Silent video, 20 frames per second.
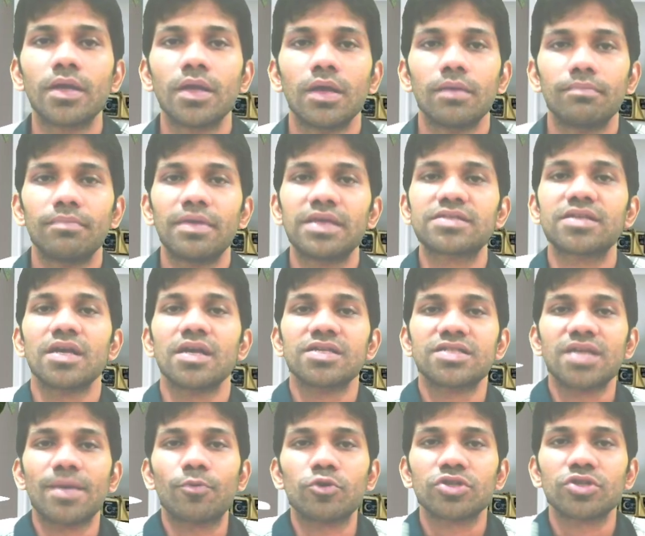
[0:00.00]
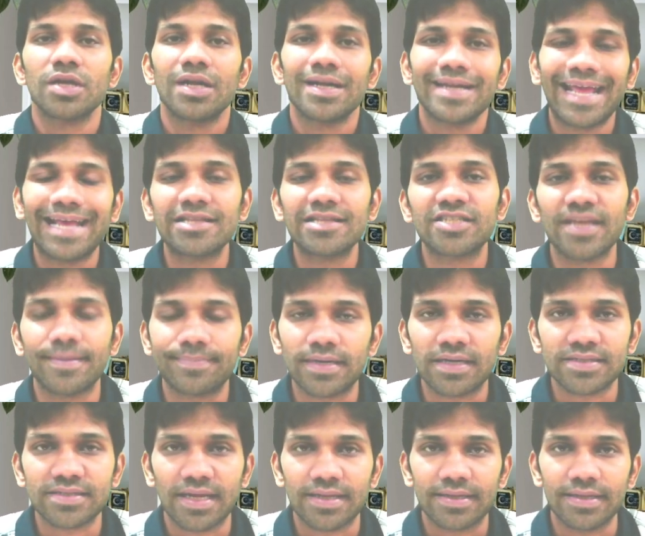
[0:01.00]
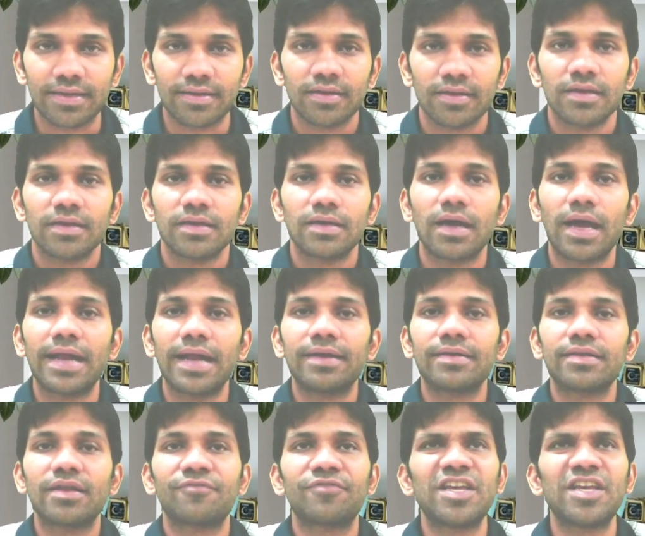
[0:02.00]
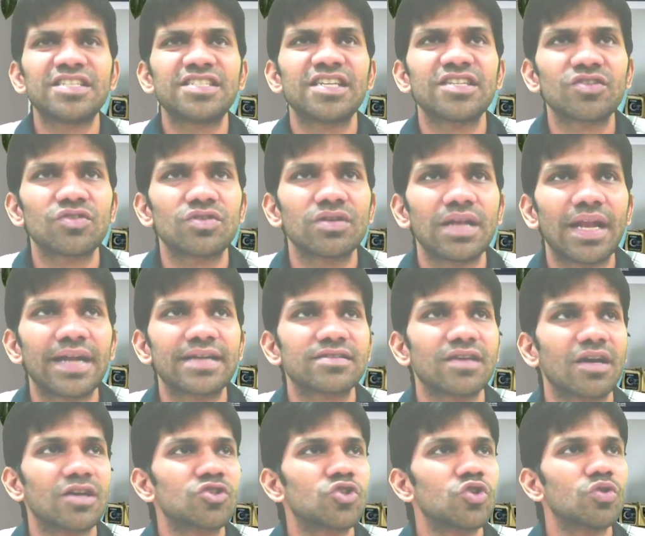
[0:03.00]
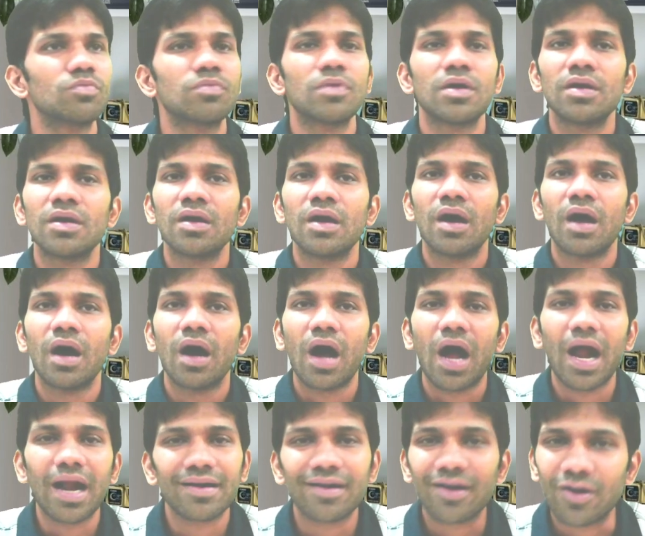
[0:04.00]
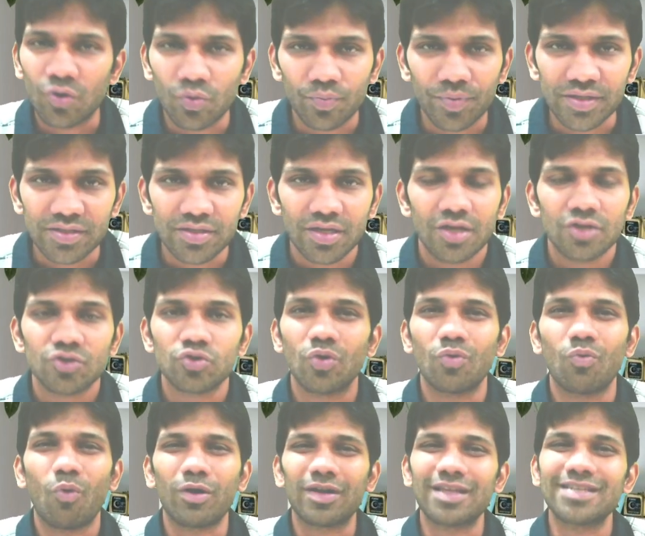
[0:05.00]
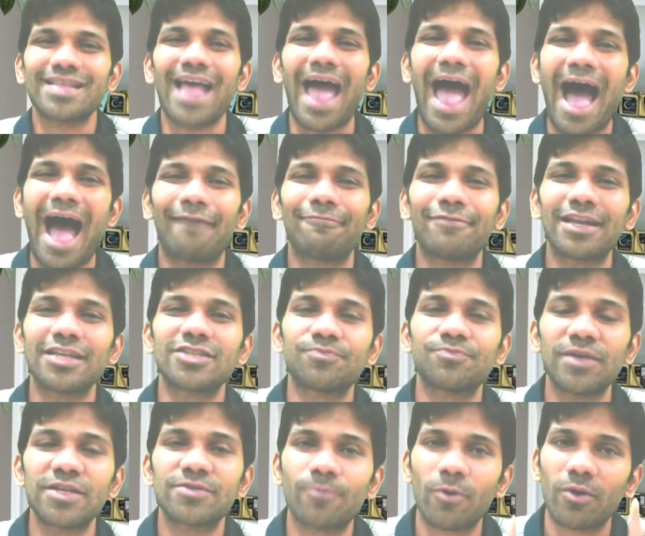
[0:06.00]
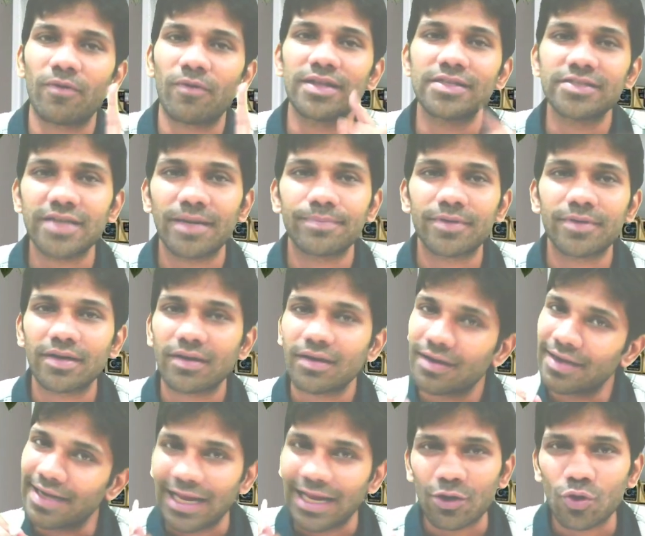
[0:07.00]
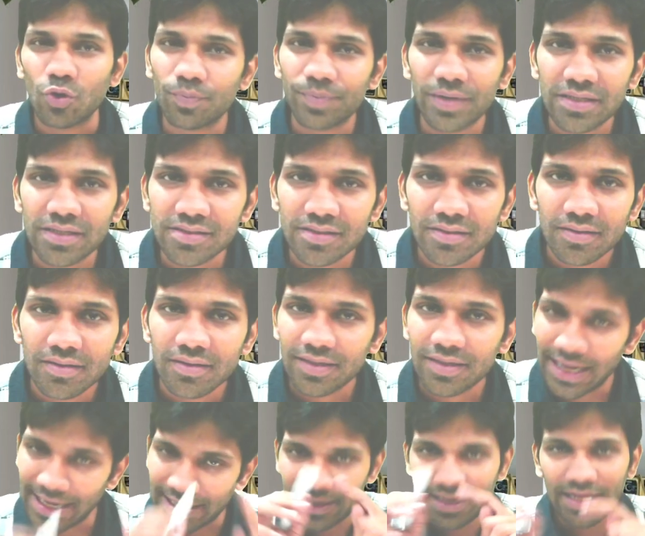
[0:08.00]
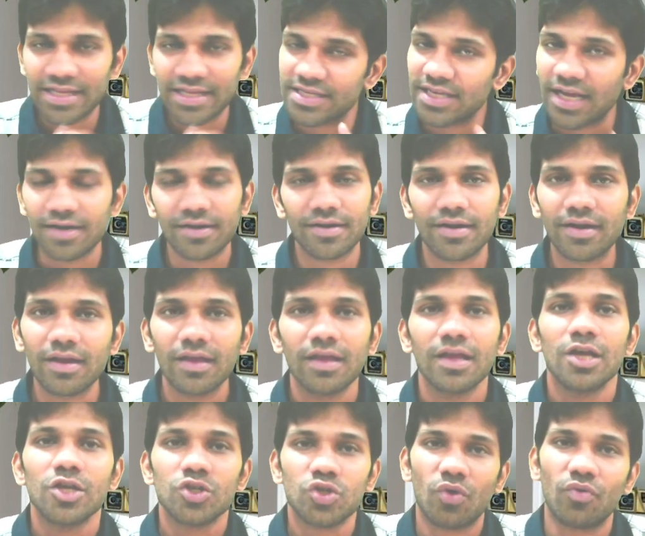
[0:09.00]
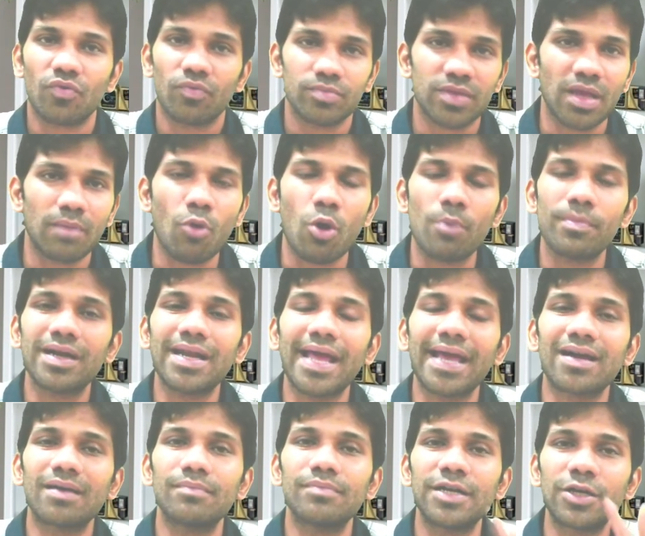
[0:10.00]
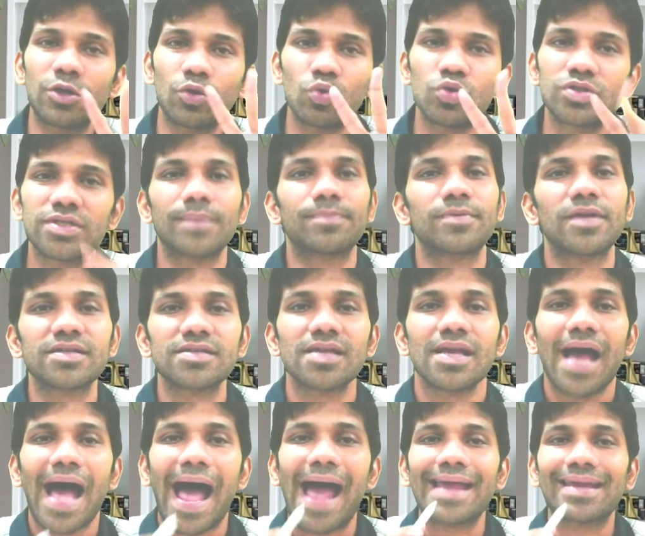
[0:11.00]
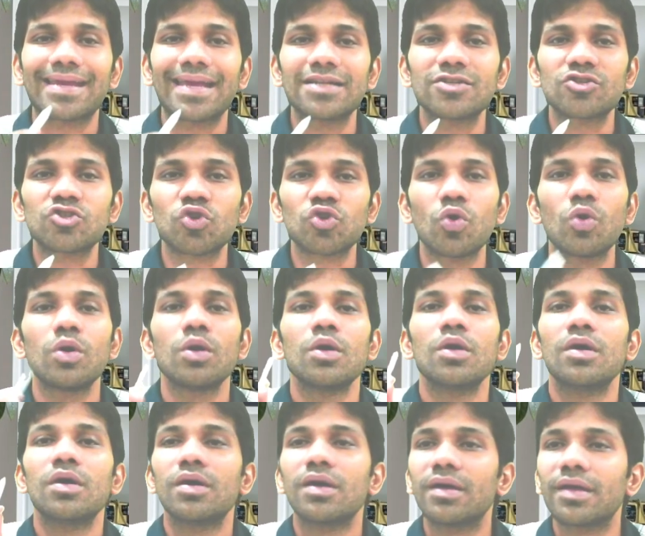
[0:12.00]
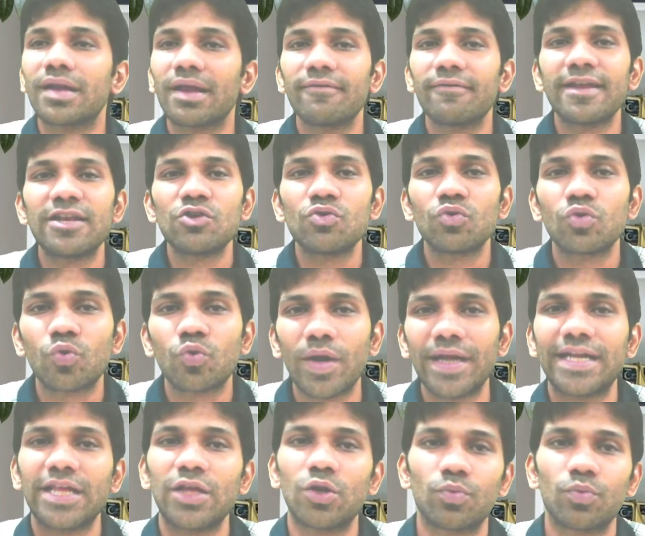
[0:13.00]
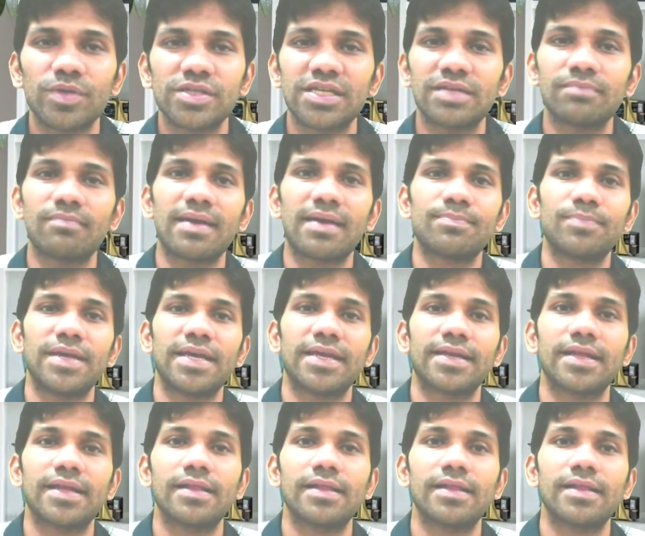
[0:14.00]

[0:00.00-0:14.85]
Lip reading: Means suppose 10 chapters are there and the fees is, let's assume, 100 rupees. So what is the average fees for one chapter? 10 rupees. 10 tens are 100. So the moment I complete two chapters, I can show revenue 20 rupees in my P&L.